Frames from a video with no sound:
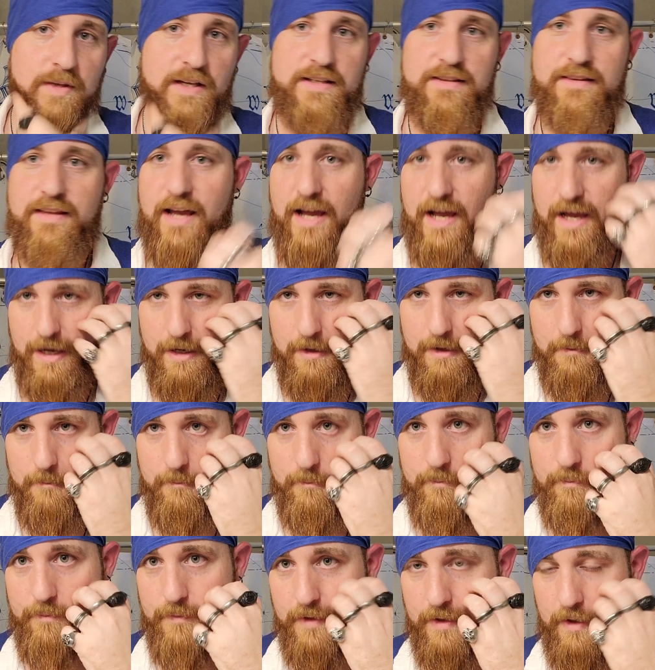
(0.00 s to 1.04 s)
like that.
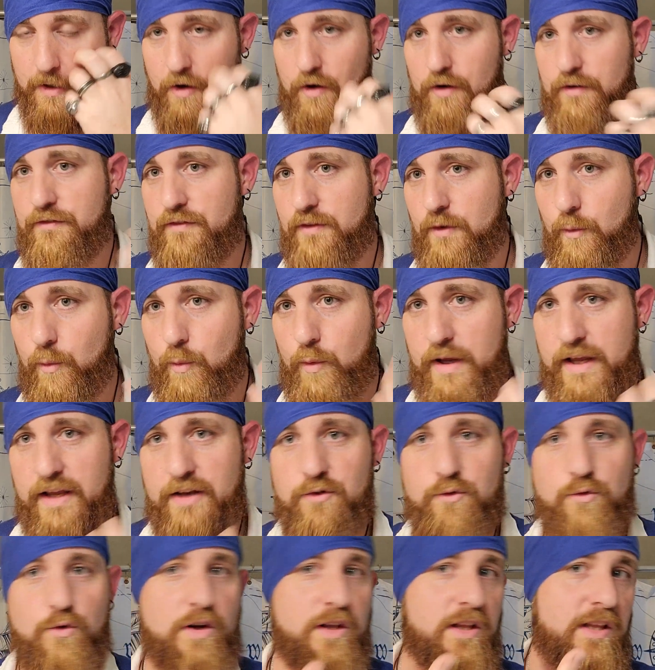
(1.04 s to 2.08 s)
If the
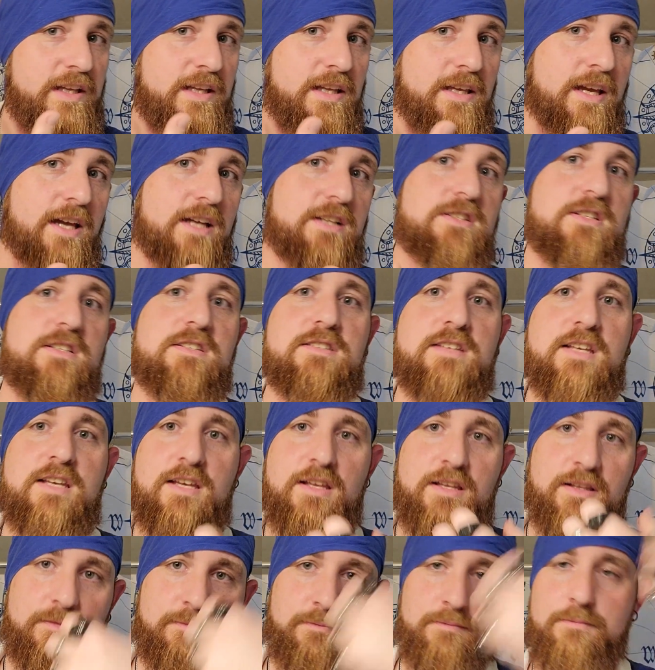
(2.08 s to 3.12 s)
wind really catches it
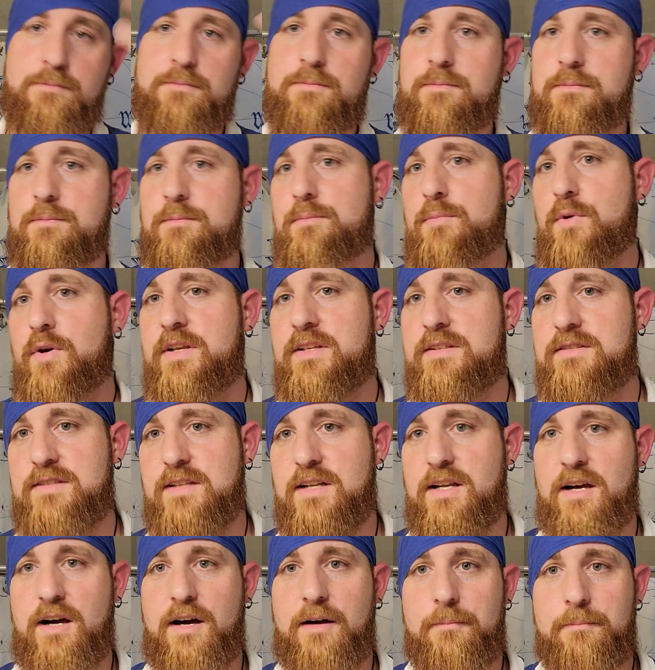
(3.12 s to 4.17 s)
and brings it
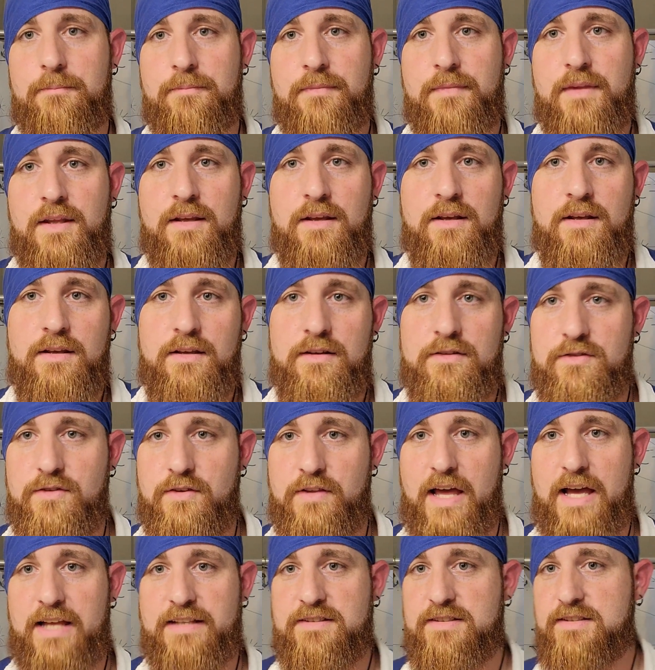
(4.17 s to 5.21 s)
up. So
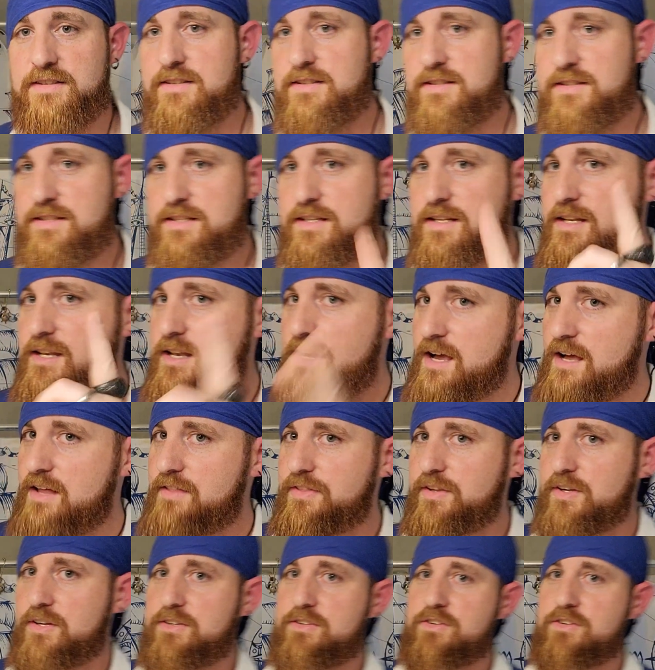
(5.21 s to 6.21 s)
that's another